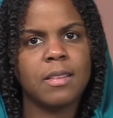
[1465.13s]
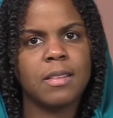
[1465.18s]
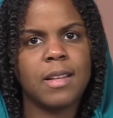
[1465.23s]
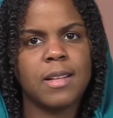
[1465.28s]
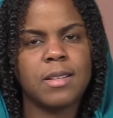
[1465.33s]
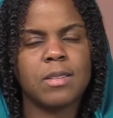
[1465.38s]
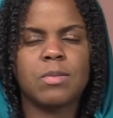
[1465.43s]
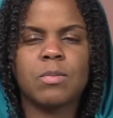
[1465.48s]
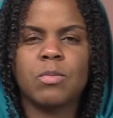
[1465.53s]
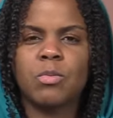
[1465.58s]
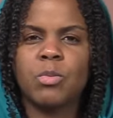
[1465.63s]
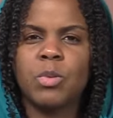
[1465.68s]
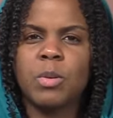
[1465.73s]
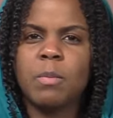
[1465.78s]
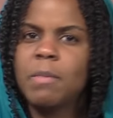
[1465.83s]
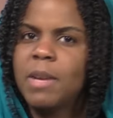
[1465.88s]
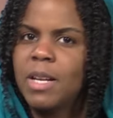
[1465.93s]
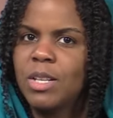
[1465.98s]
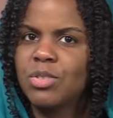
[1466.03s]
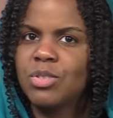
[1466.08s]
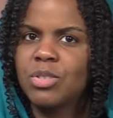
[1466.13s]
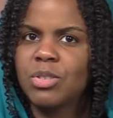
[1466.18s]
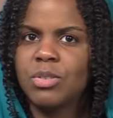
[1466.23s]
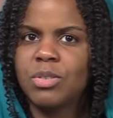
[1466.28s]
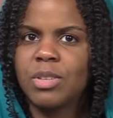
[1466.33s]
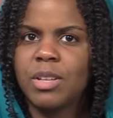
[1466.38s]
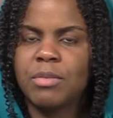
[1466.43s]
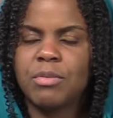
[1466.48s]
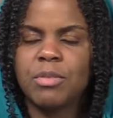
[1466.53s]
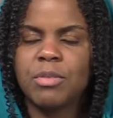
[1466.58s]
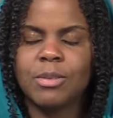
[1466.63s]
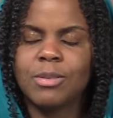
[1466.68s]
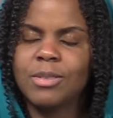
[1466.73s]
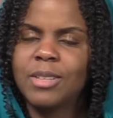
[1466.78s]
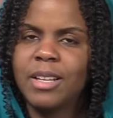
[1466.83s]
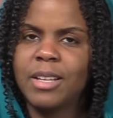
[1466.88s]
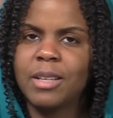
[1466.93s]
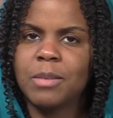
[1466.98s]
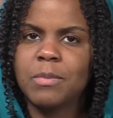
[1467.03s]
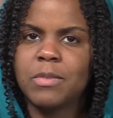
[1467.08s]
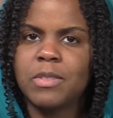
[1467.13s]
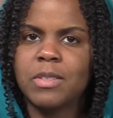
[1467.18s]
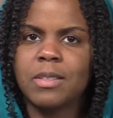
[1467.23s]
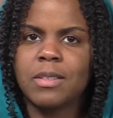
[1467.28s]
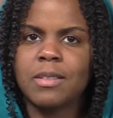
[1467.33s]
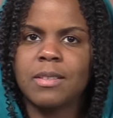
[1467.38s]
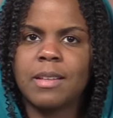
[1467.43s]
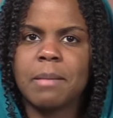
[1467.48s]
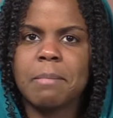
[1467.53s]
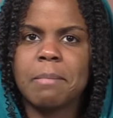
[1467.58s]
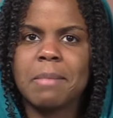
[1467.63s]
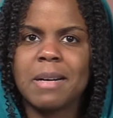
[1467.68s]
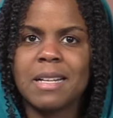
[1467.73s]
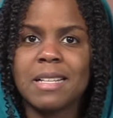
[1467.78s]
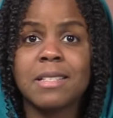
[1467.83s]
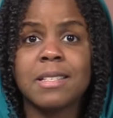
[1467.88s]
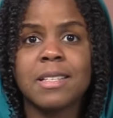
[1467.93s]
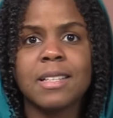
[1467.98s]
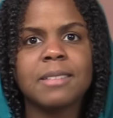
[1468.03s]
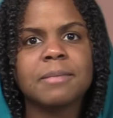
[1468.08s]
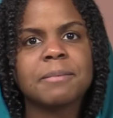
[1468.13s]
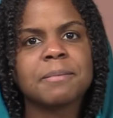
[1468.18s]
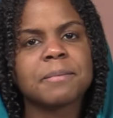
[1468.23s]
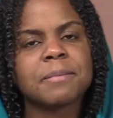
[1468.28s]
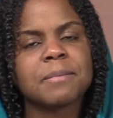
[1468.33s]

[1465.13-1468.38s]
that we mentioned a few times, tapasya.